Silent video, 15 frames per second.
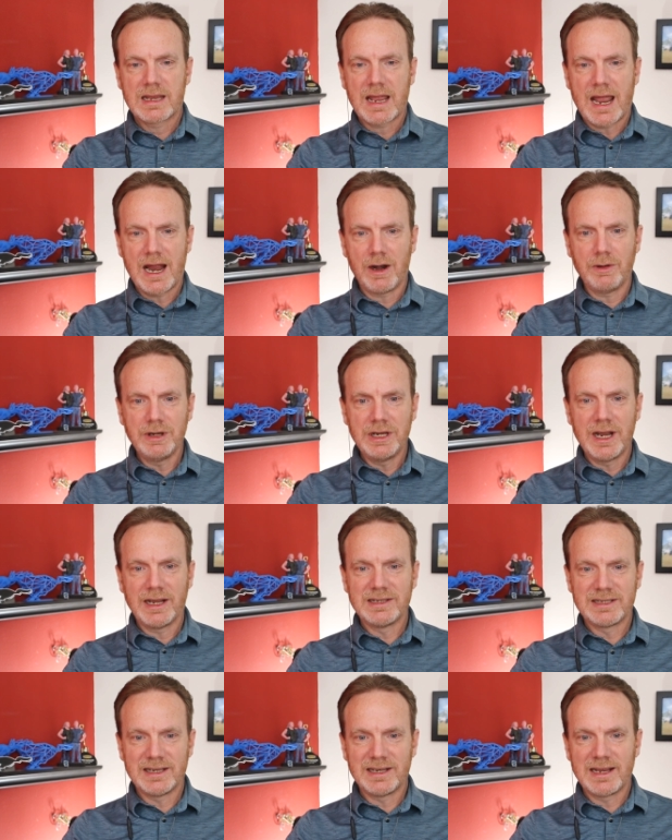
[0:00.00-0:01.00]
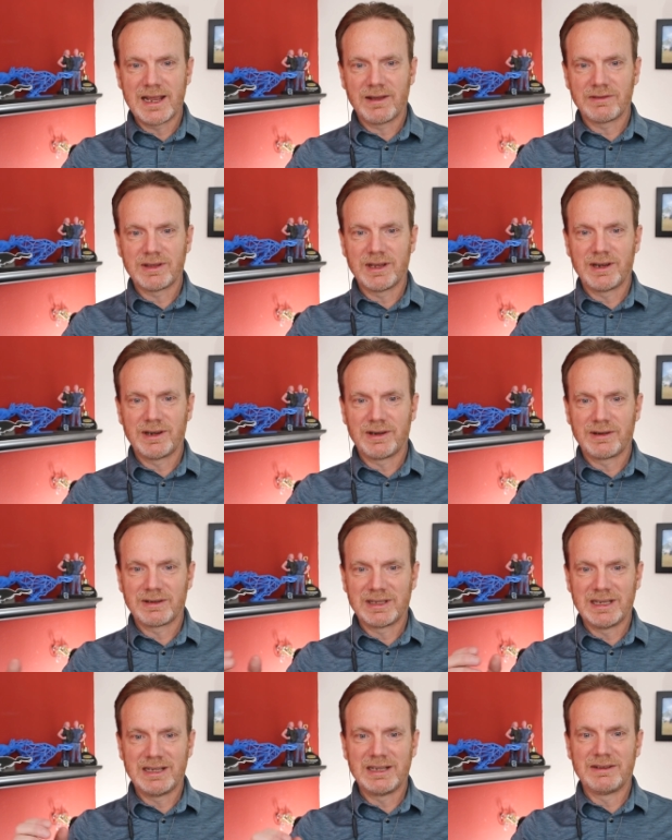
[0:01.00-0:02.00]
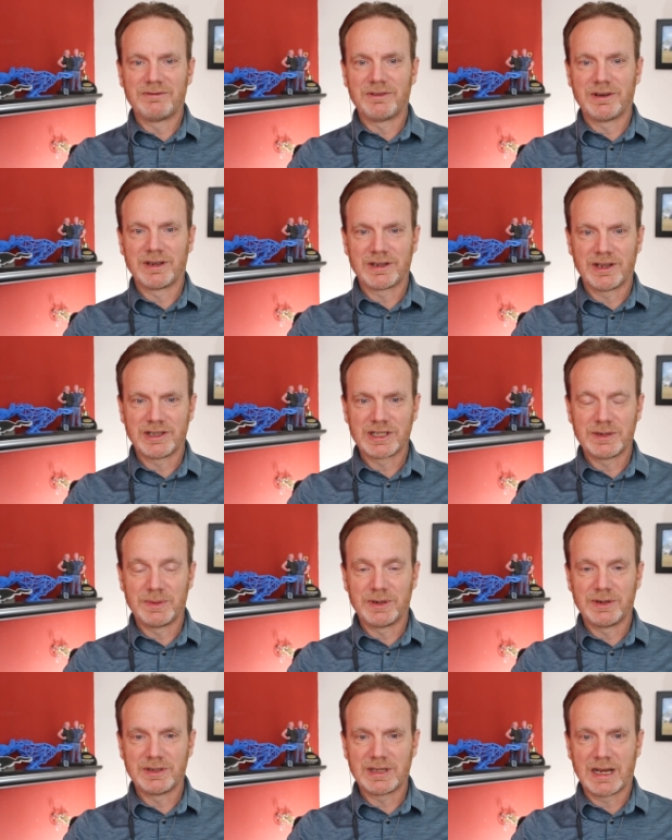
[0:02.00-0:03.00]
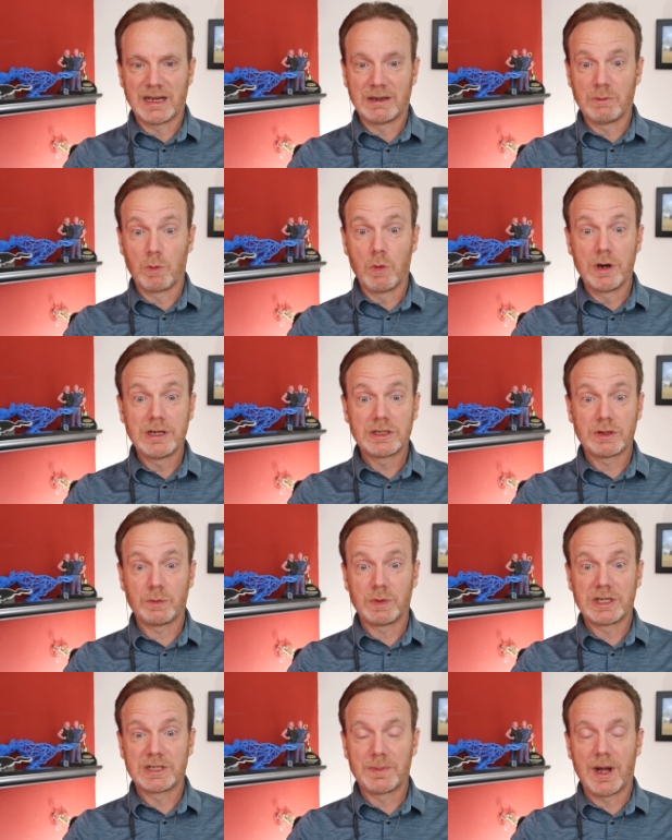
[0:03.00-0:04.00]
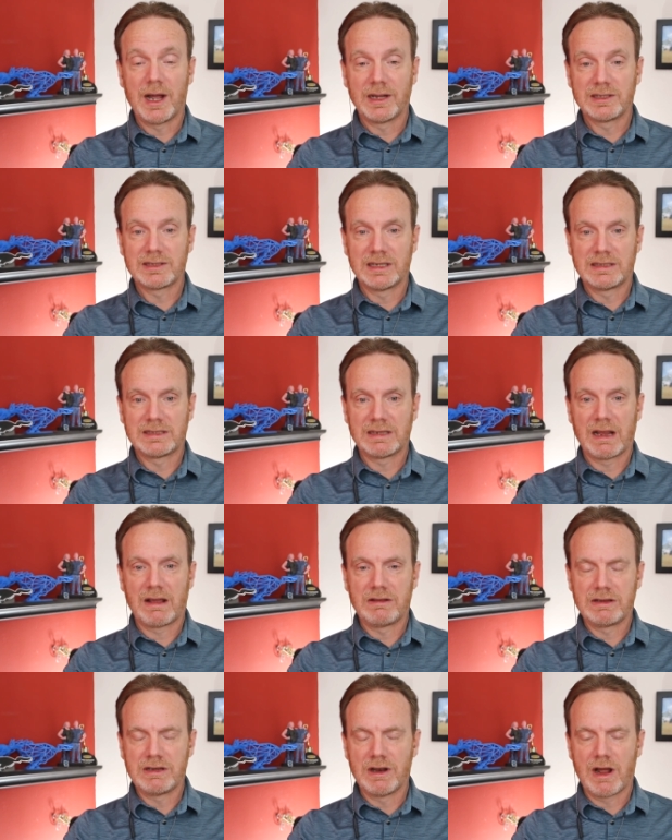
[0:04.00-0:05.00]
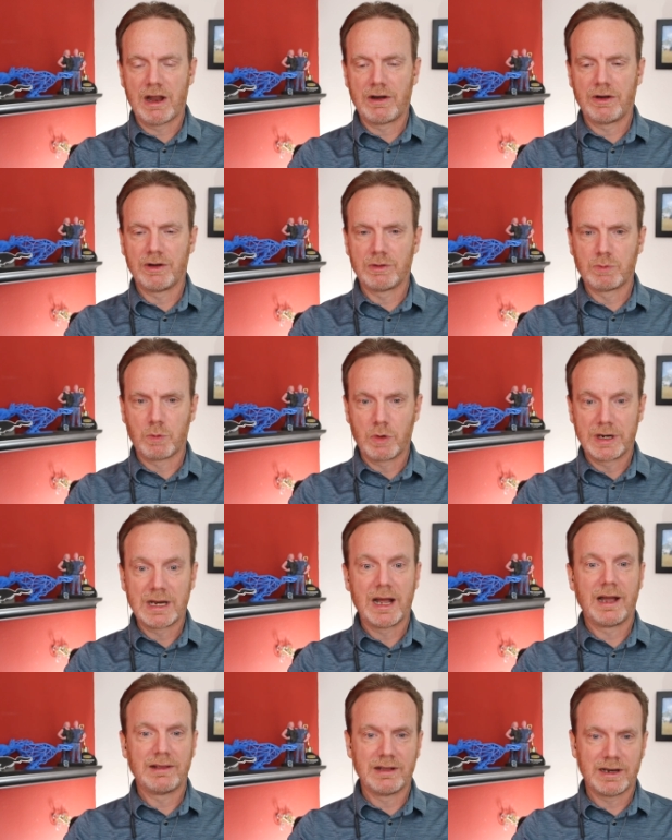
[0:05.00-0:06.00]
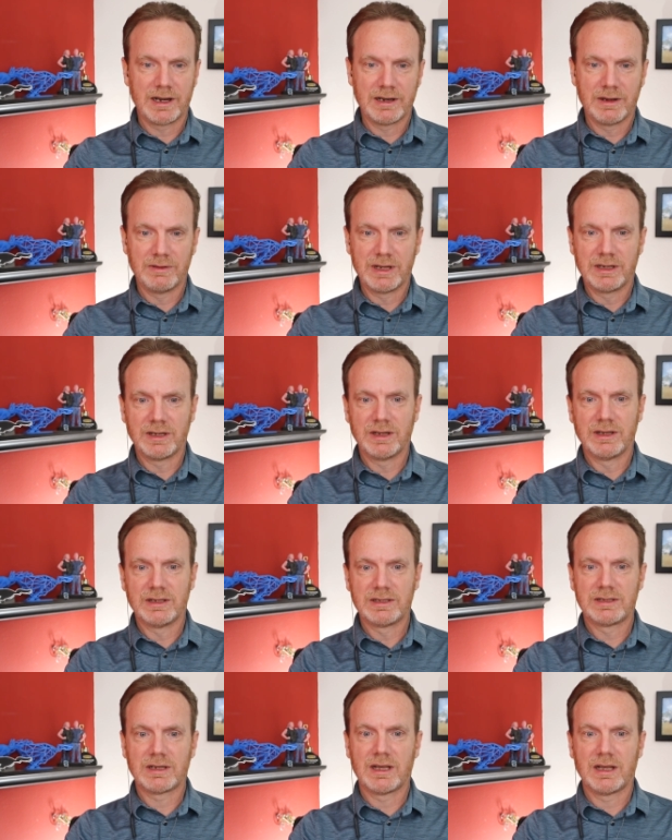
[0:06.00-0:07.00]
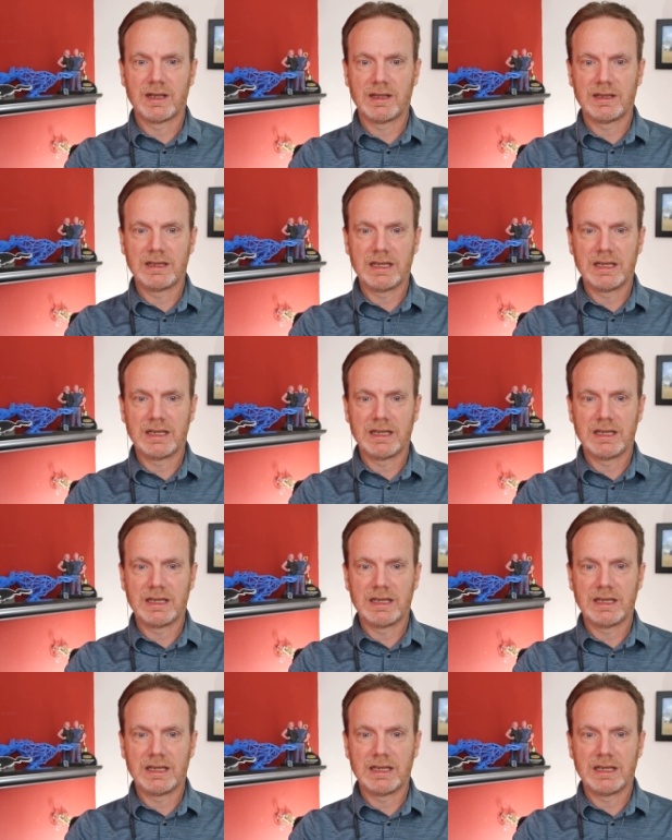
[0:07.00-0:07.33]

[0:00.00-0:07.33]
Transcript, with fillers: how are you guys getting out there getting in front of customers and what is the response it's uh, you know i heard one guy that i know that does uh,